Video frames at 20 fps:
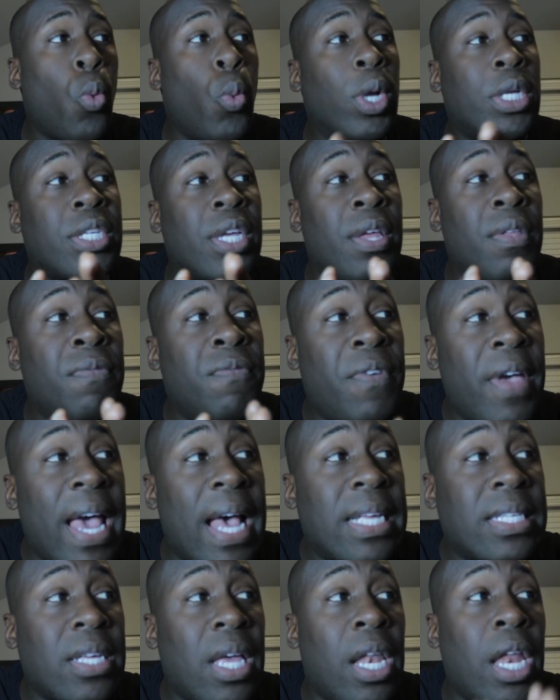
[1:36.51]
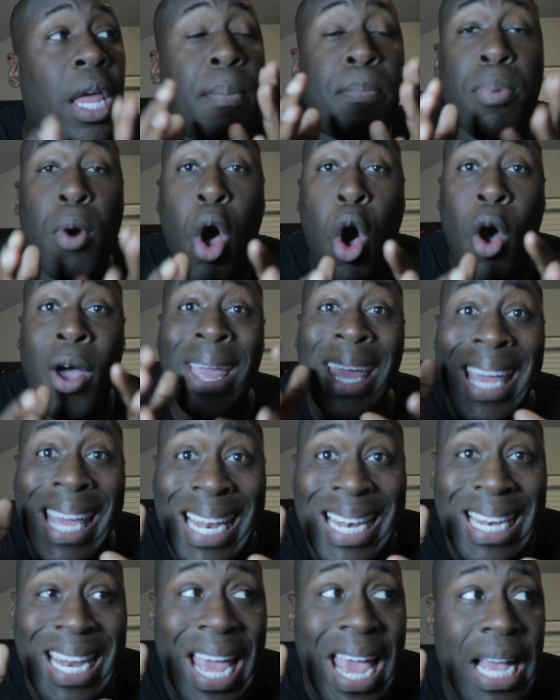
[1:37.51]
which invest in a broad
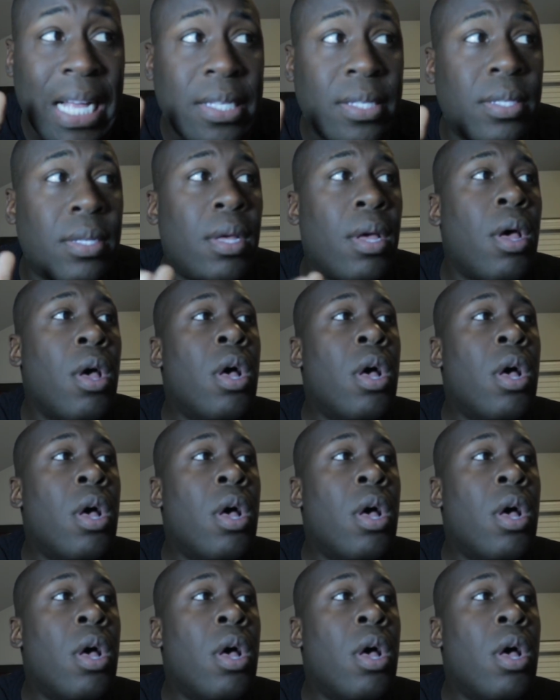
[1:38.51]
index.